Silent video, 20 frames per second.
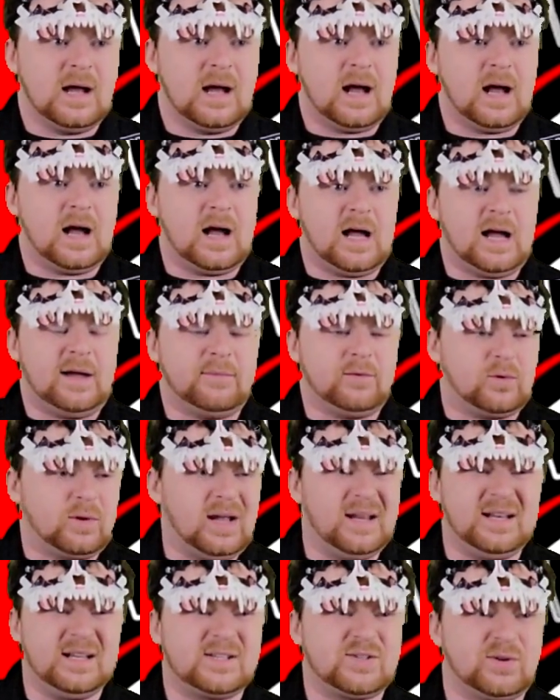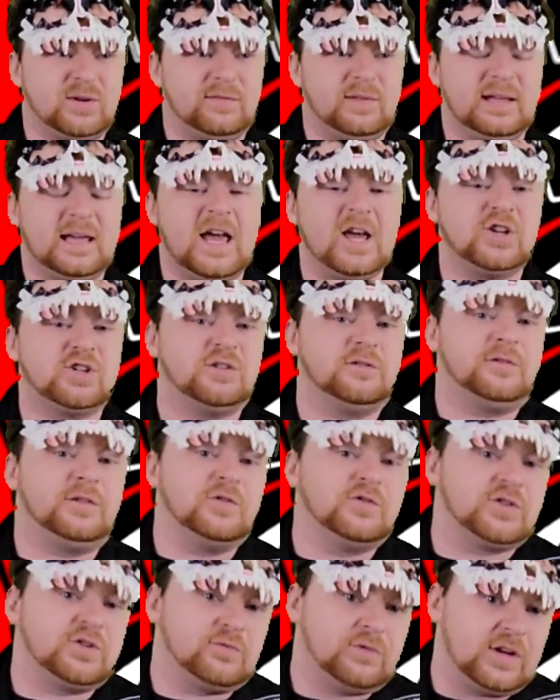Um, or any sort of like Asian
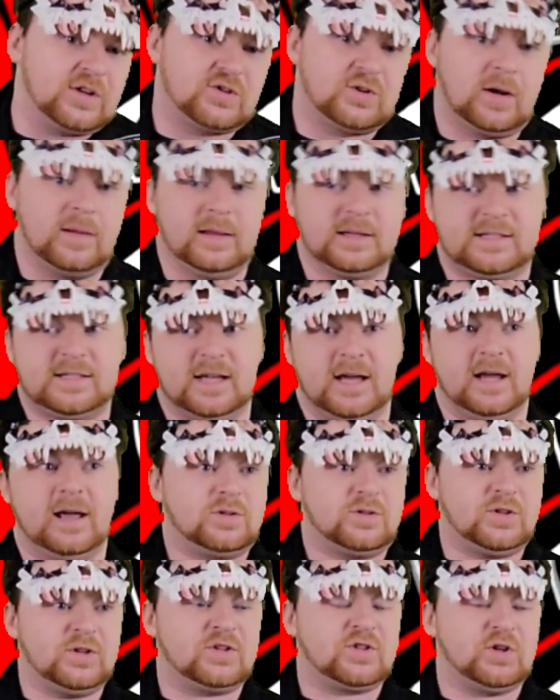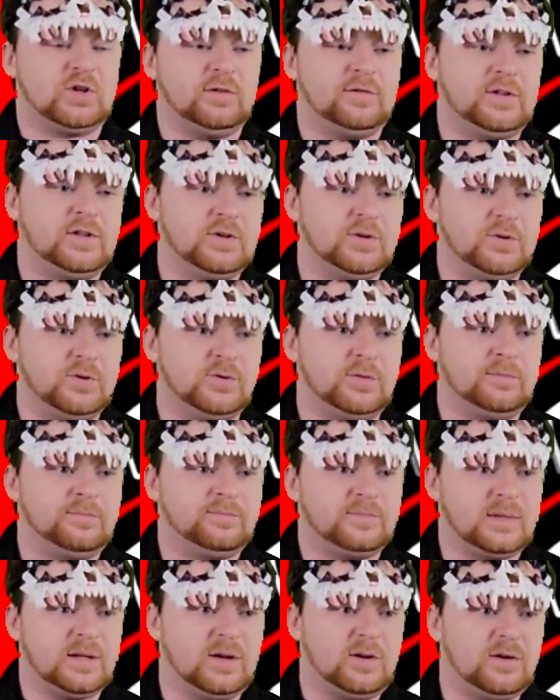fusion restaurant, let's say. They serve
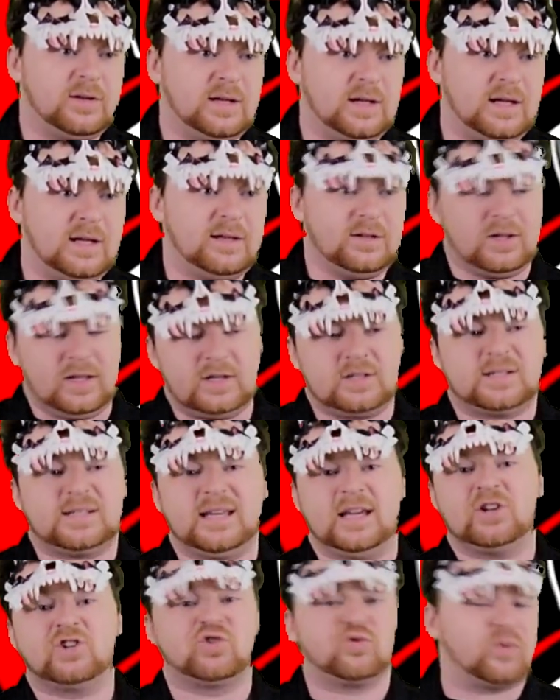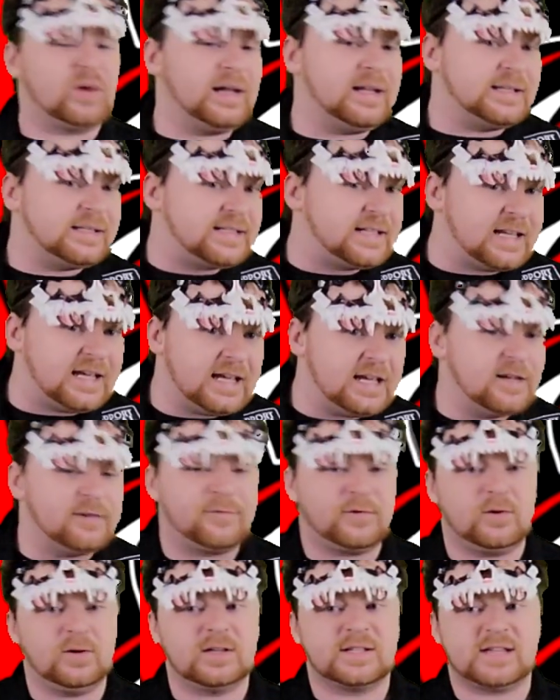you, you know, like say green tea,
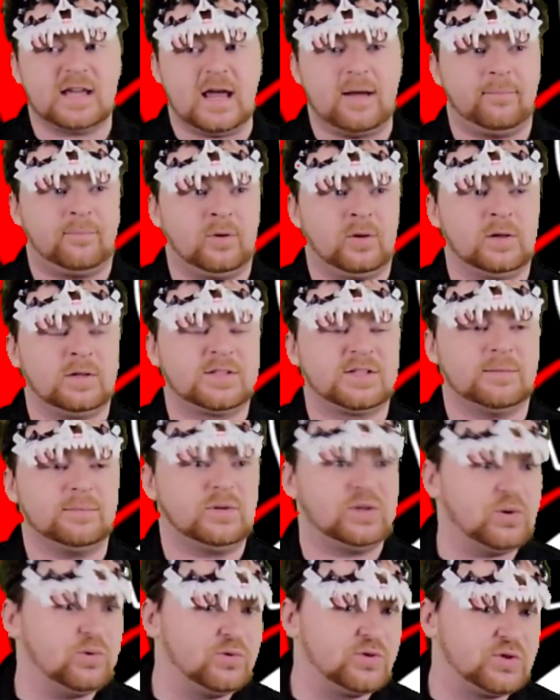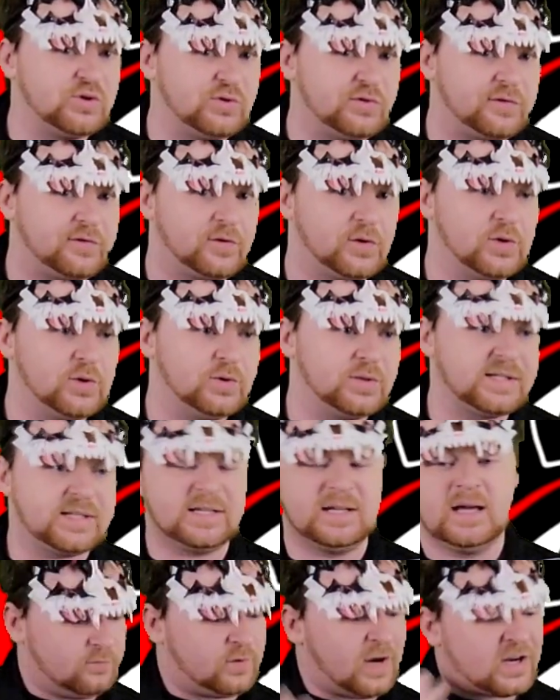for example, some yuzu
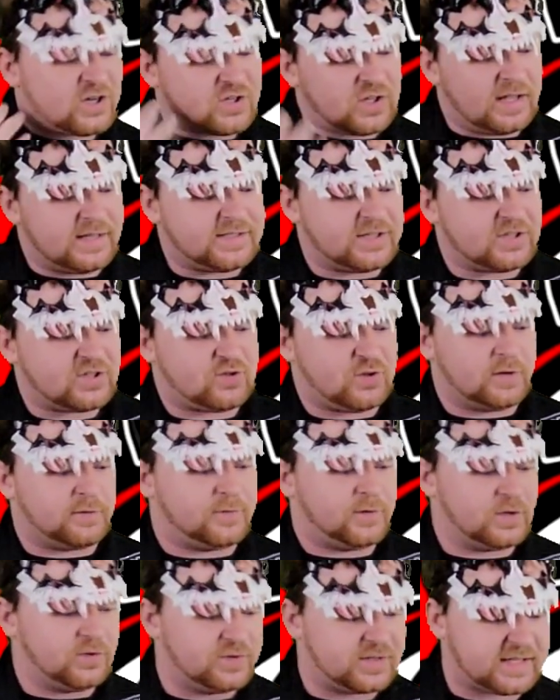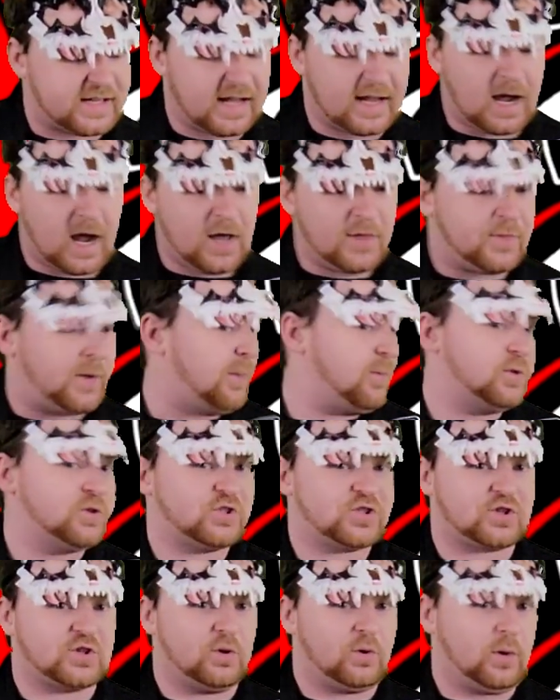fruit. Rationalize this drink for Yusuke. I thought we'd
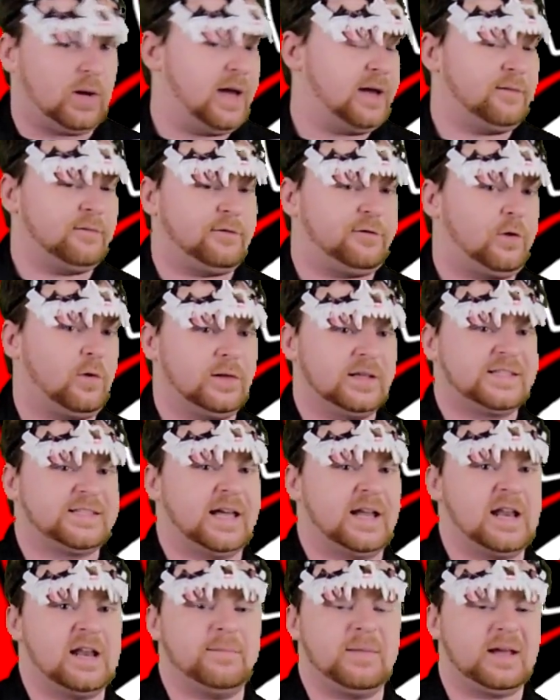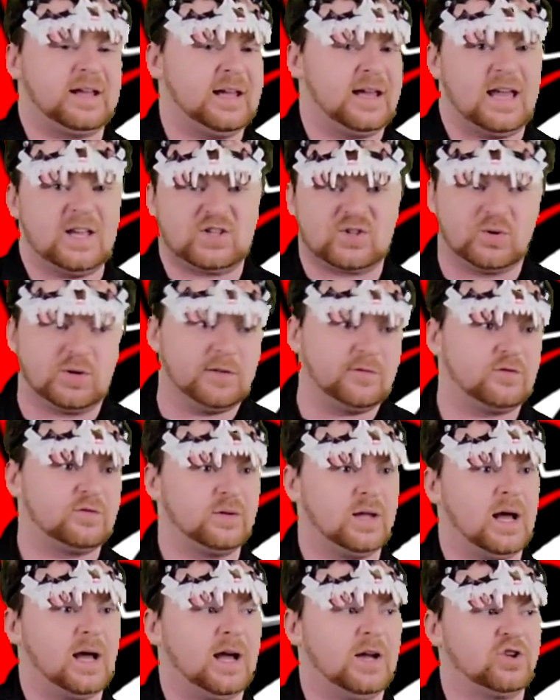just go ahead and fully send and make it a sort of
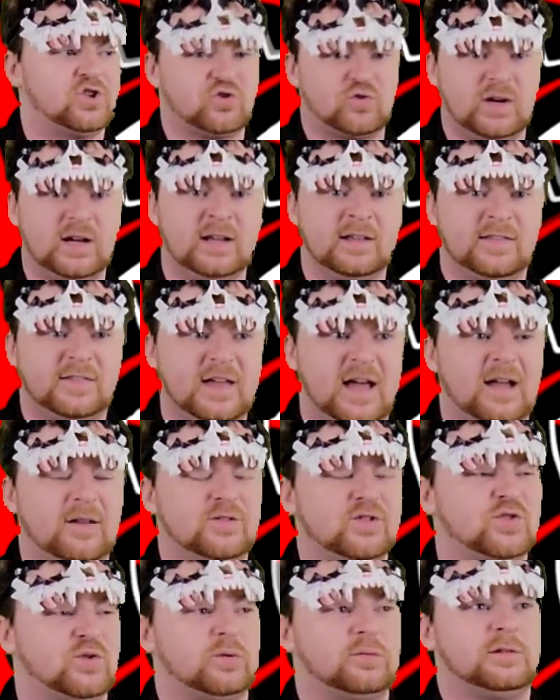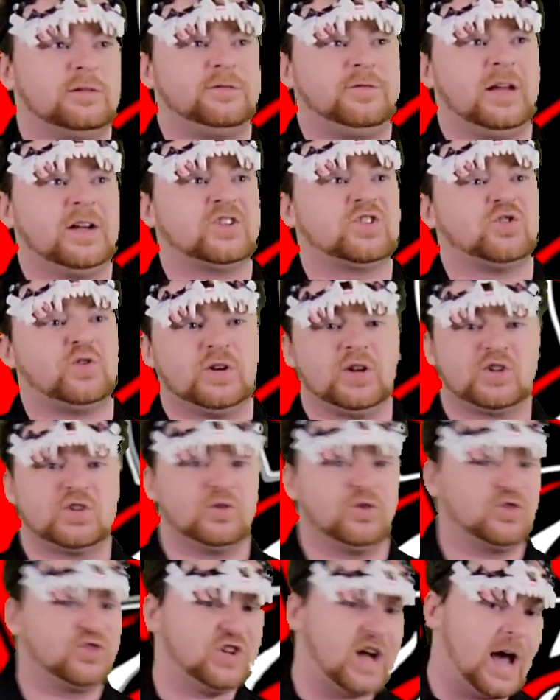uh, drink that sort of reflects
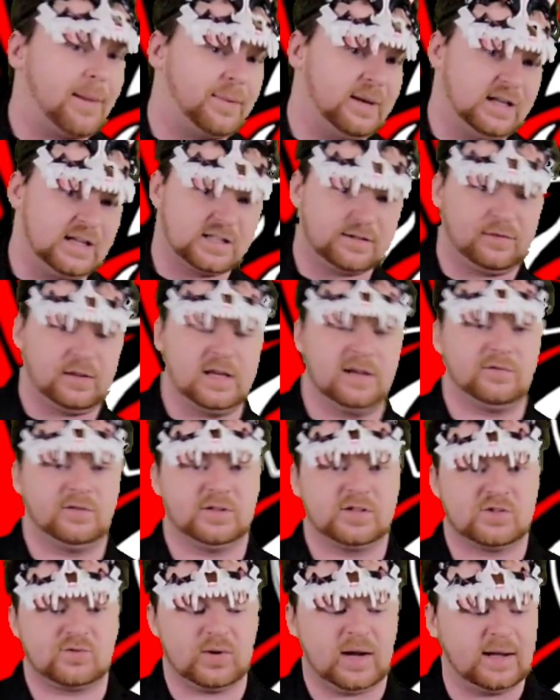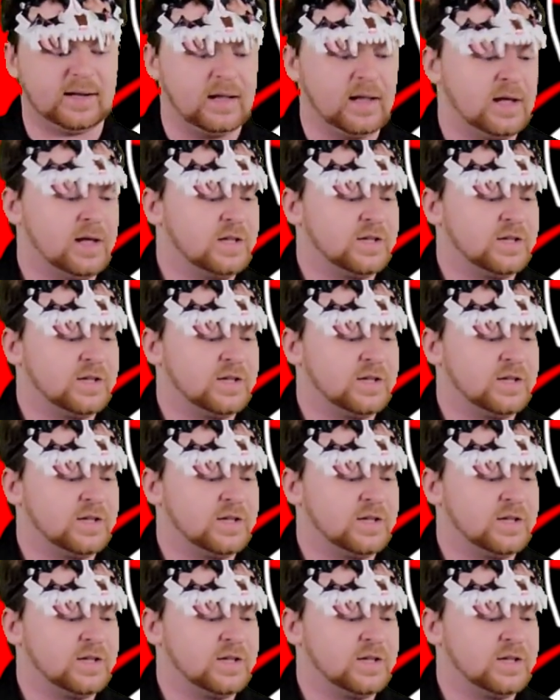traditional Japanese flavors, right?